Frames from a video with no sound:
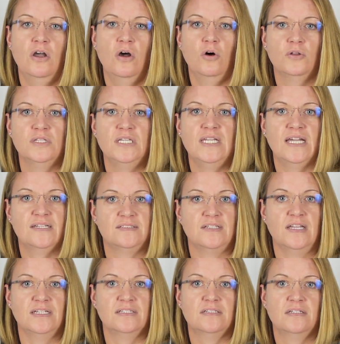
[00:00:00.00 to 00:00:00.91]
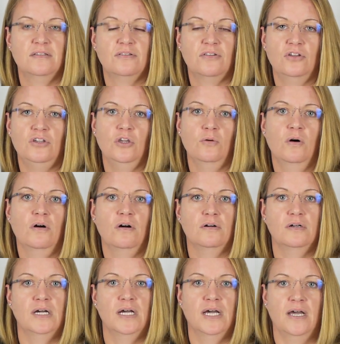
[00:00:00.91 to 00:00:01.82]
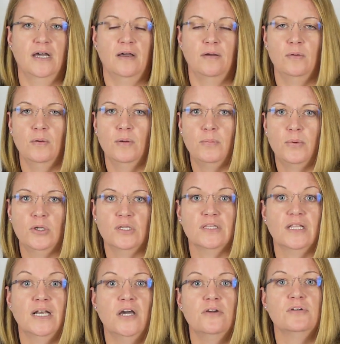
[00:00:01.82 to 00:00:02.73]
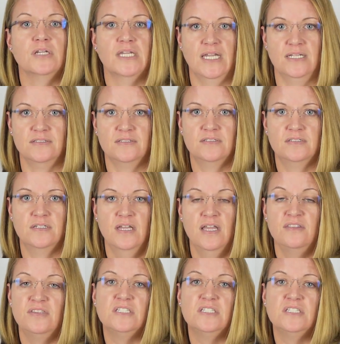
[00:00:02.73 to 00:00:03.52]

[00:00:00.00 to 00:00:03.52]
on the asset that you are putting the loan against.